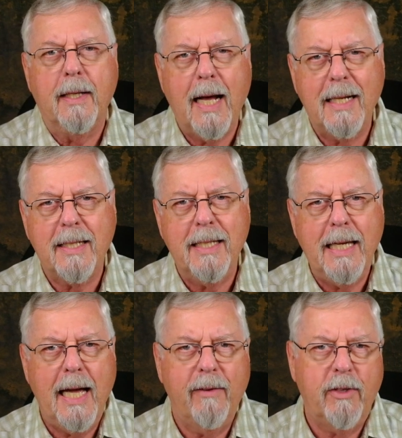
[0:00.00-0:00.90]
That's the
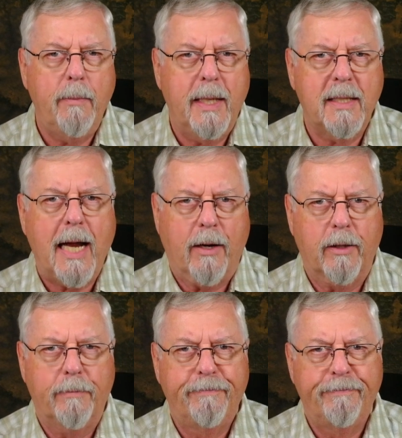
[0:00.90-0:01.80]
AFTMA standard,
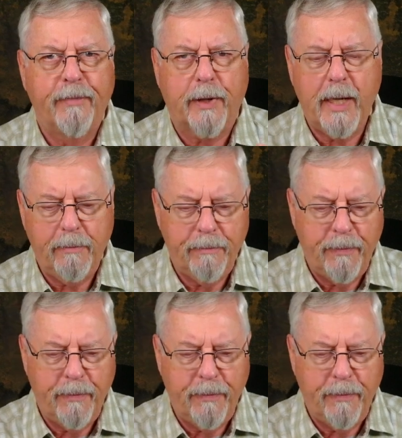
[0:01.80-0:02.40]
okay?